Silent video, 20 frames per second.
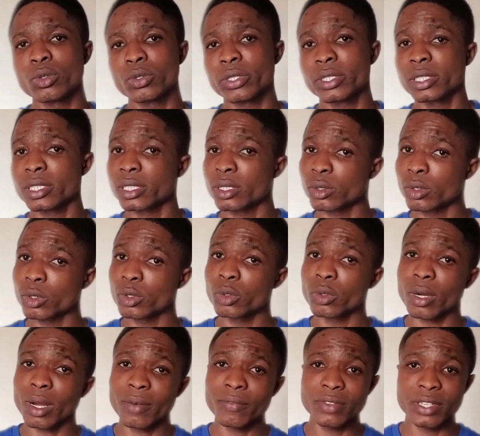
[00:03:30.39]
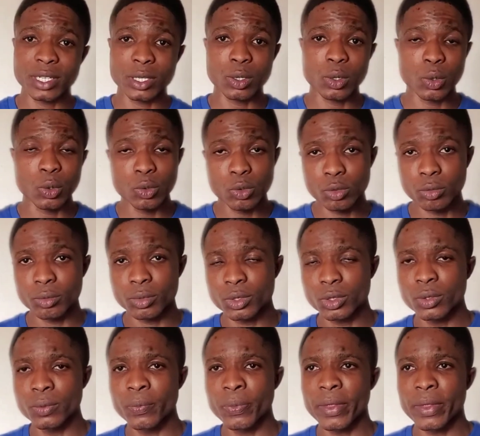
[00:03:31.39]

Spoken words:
In the row you have the columns,